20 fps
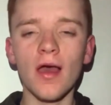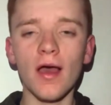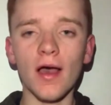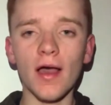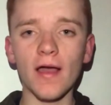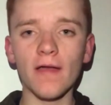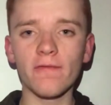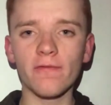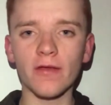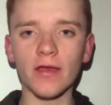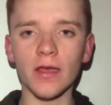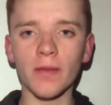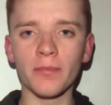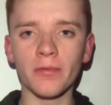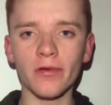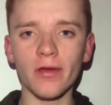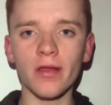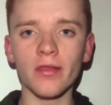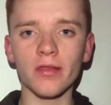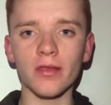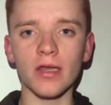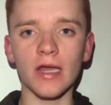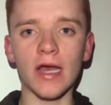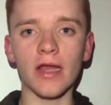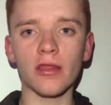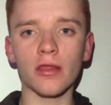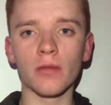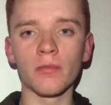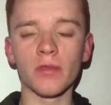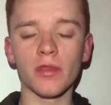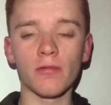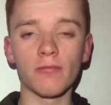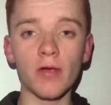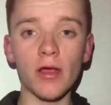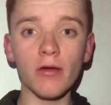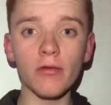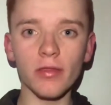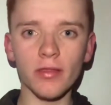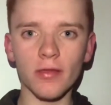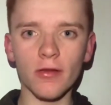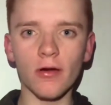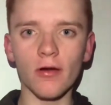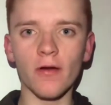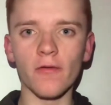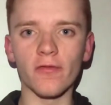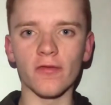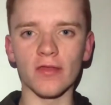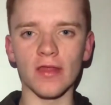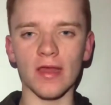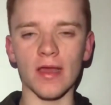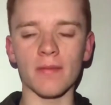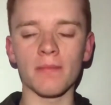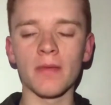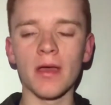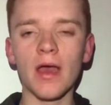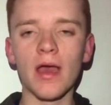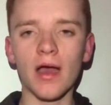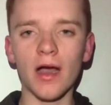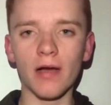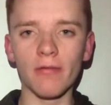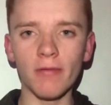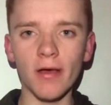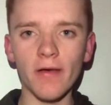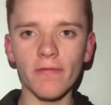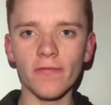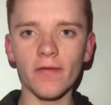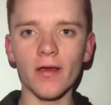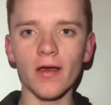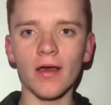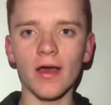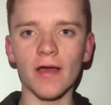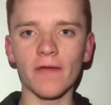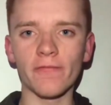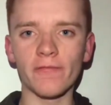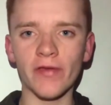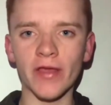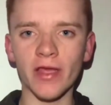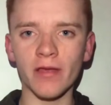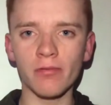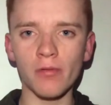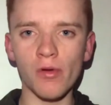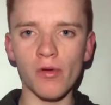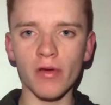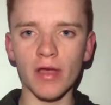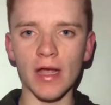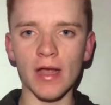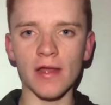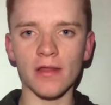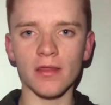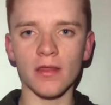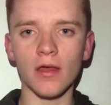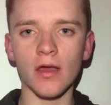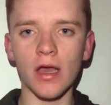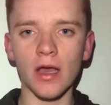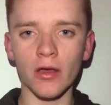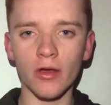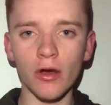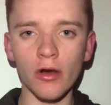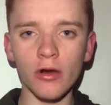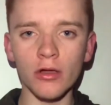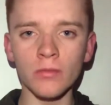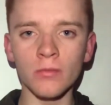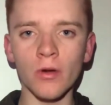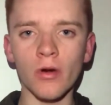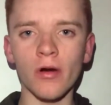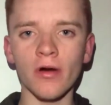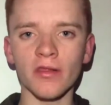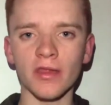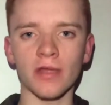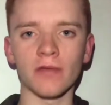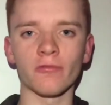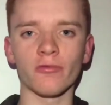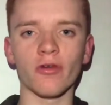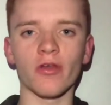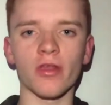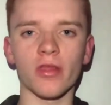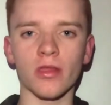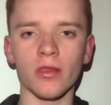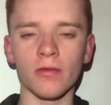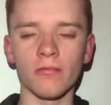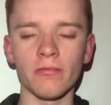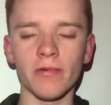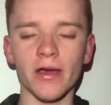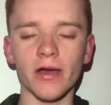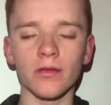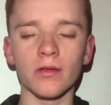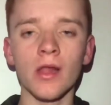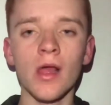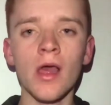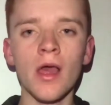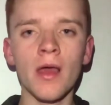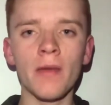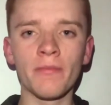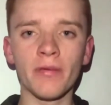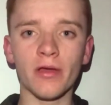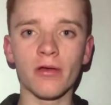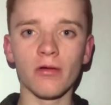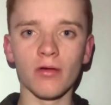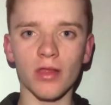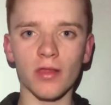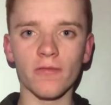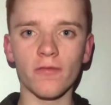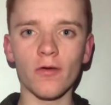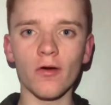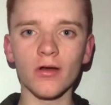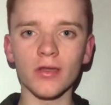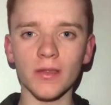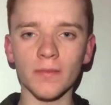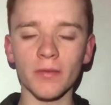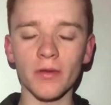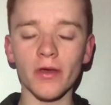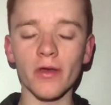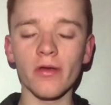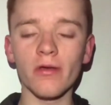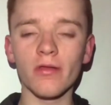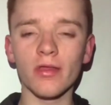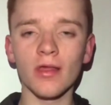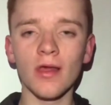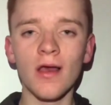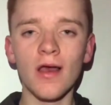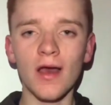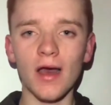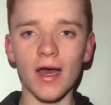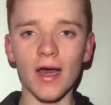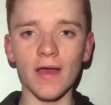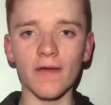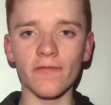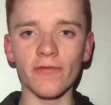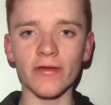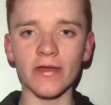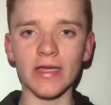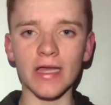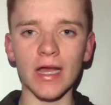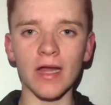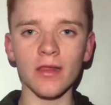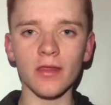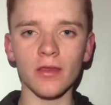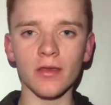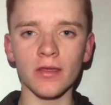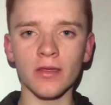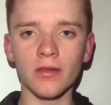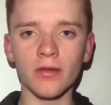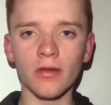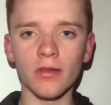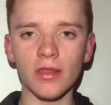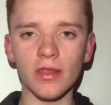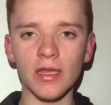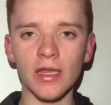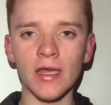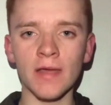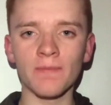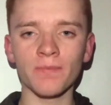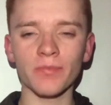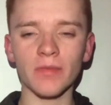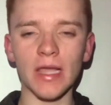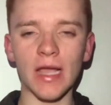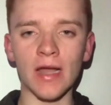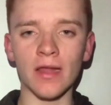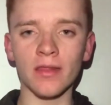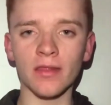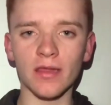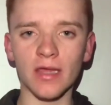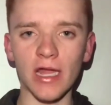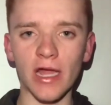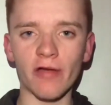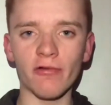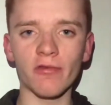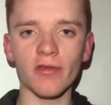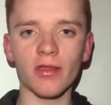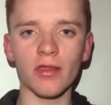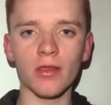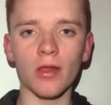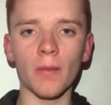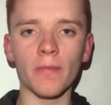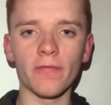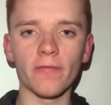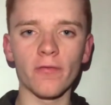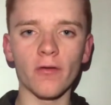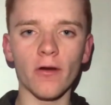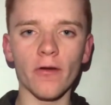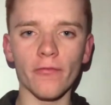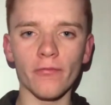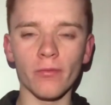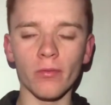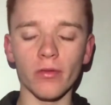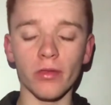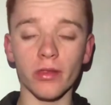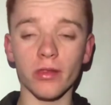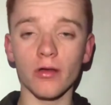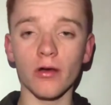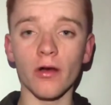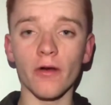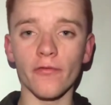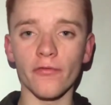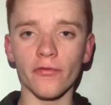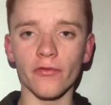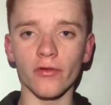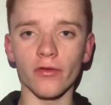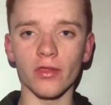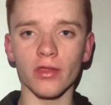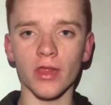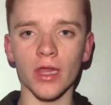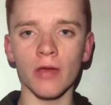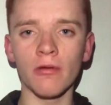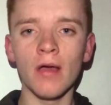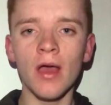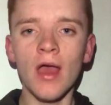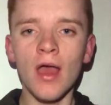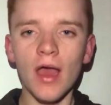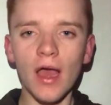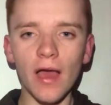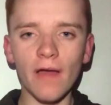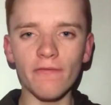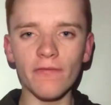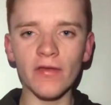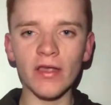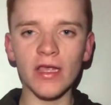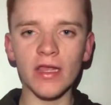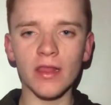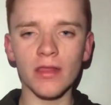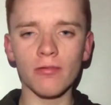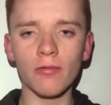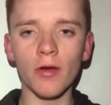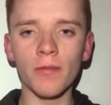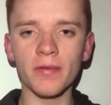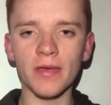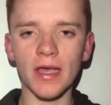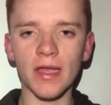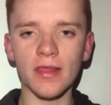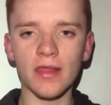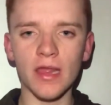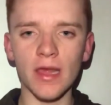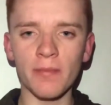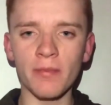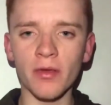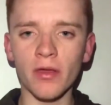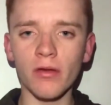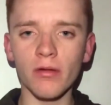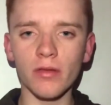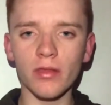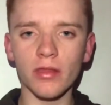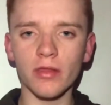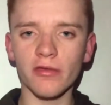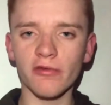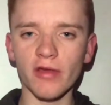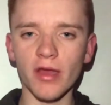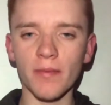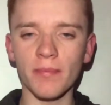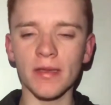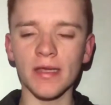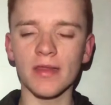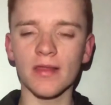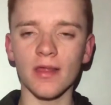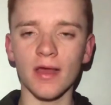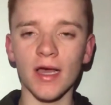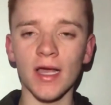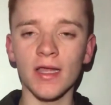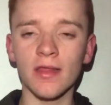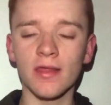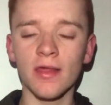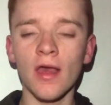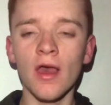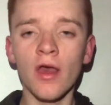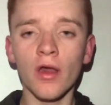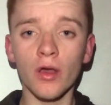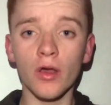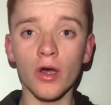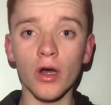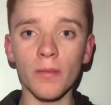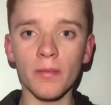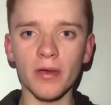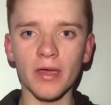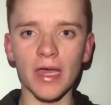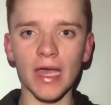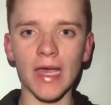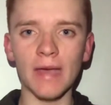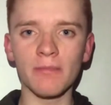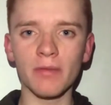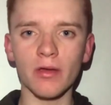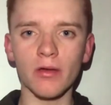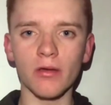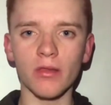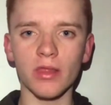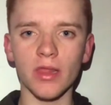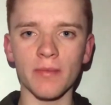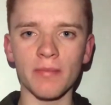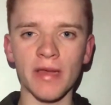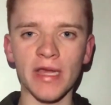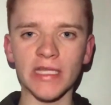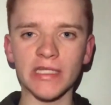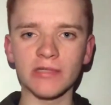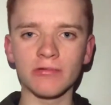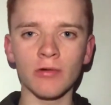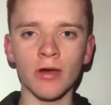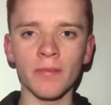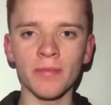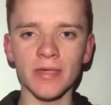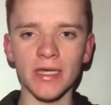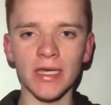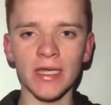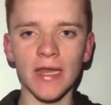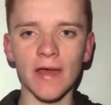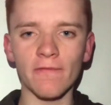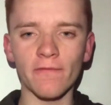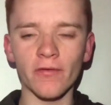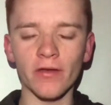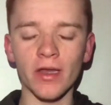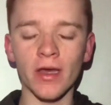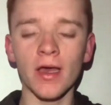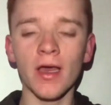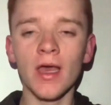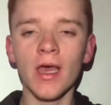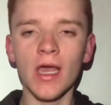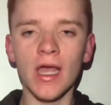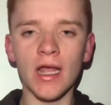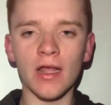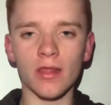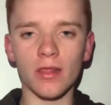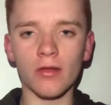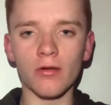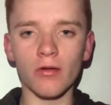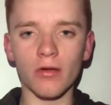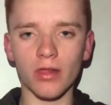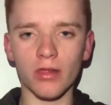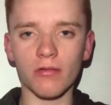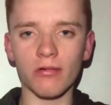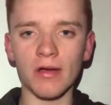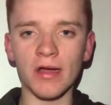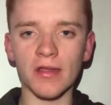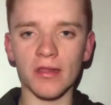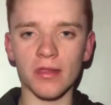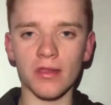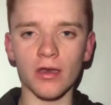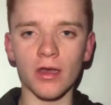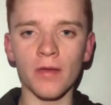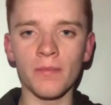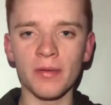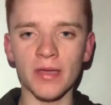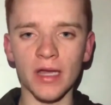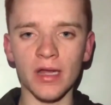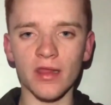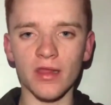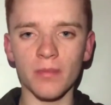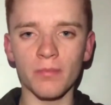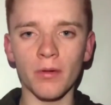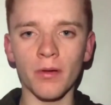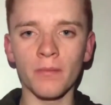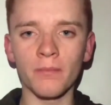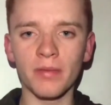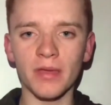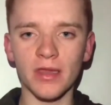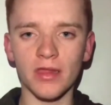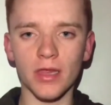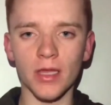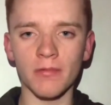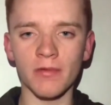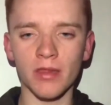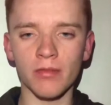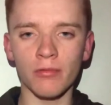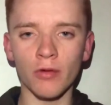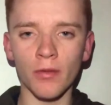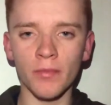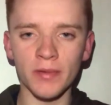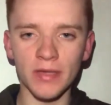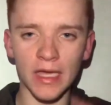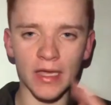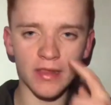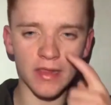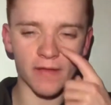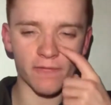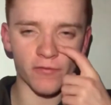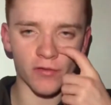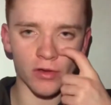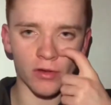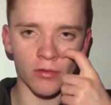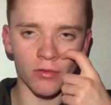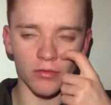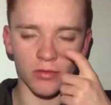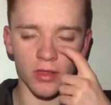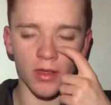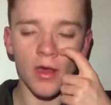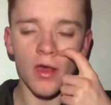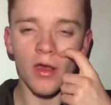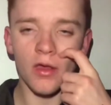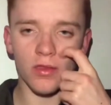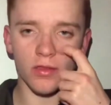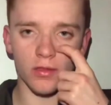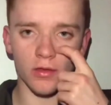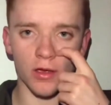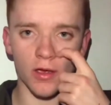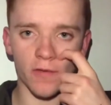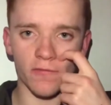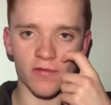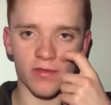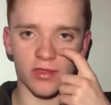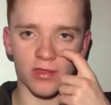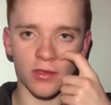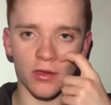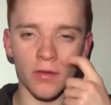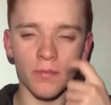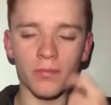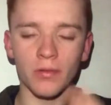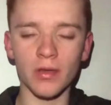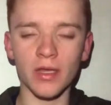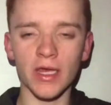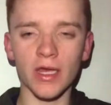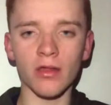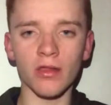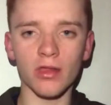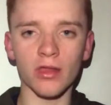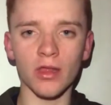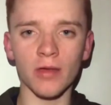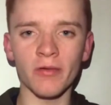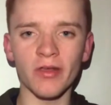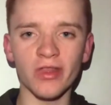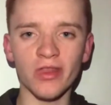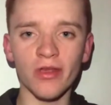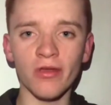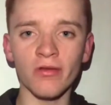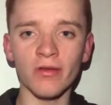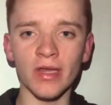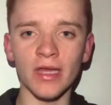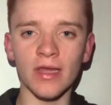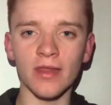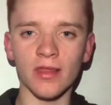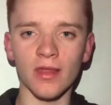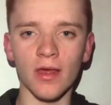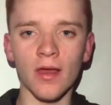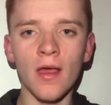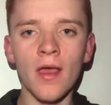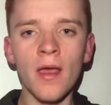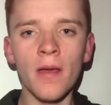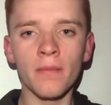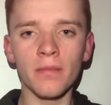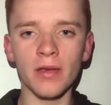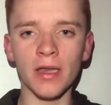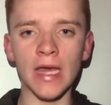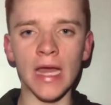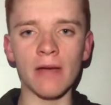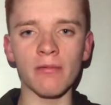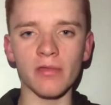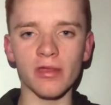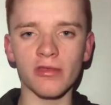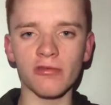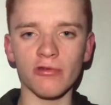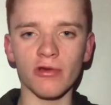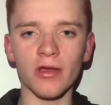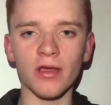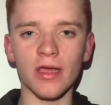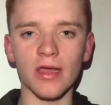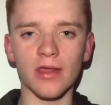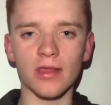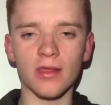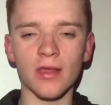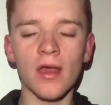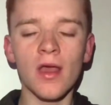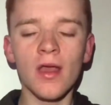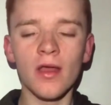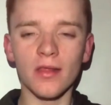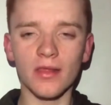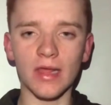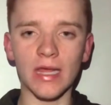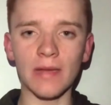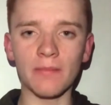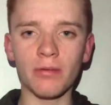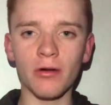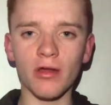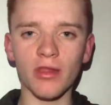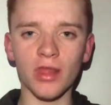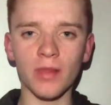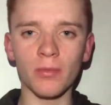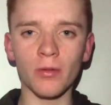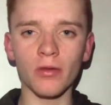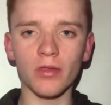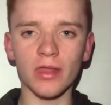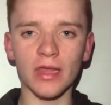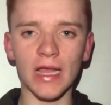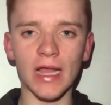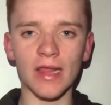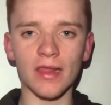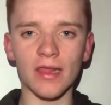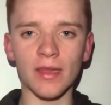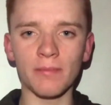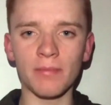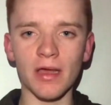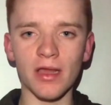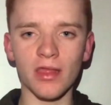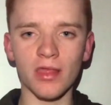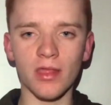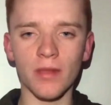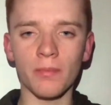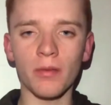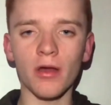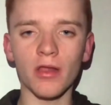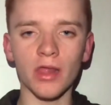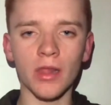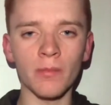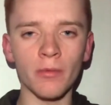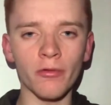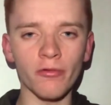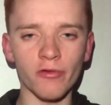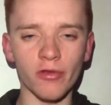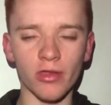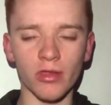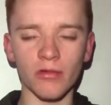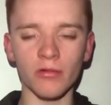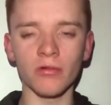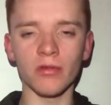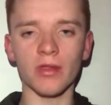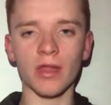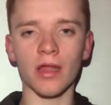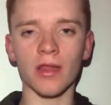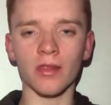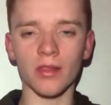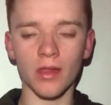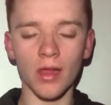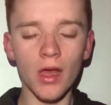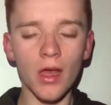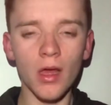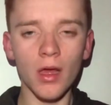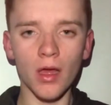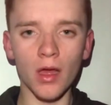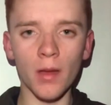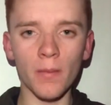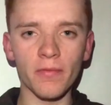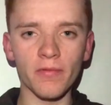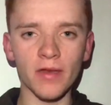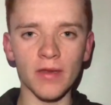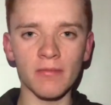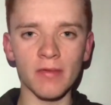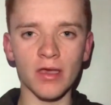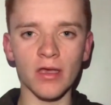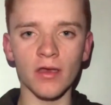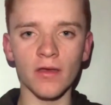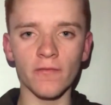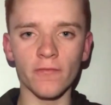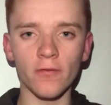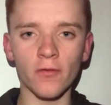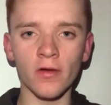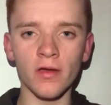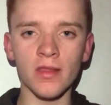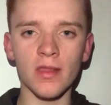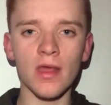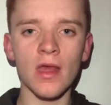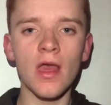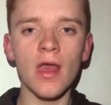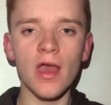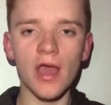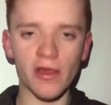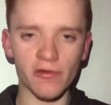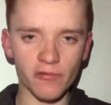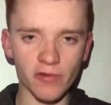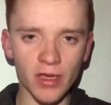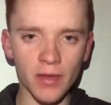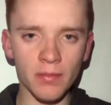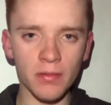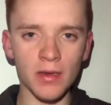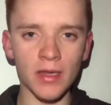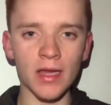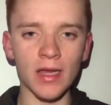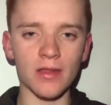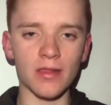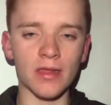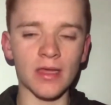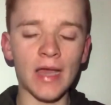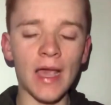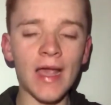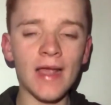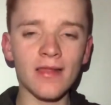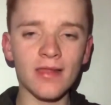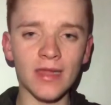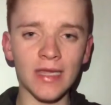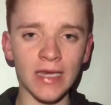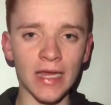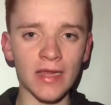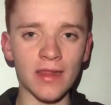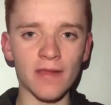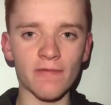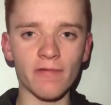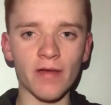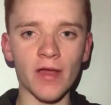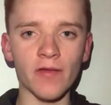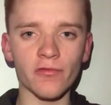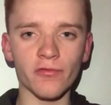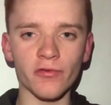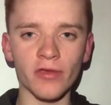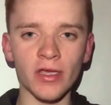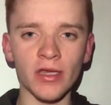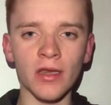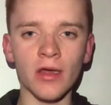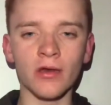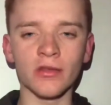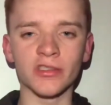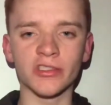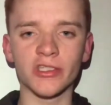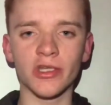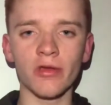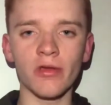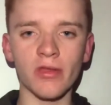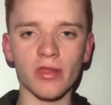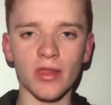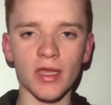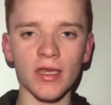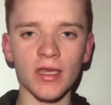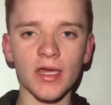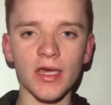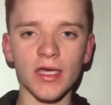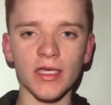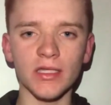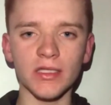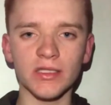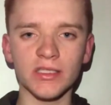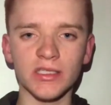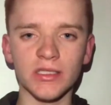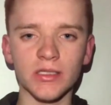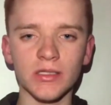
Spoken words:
I think Brandon Adams will score for them. However, I think we'll get a goal more than Royston will, because for the Blues, I think Anthony Dudley and Gary Stopforth will score for us. So I think it will be a typical scrappy, tight cup game because the pitch will be a leveller. It looks quite slopey and bumpy, so it will be a difficult surface to play on. So we do need to play our strongest team possible to get the best possible result, and hopefully we can avoid a replay at the 1885 Arena on Tuesday night.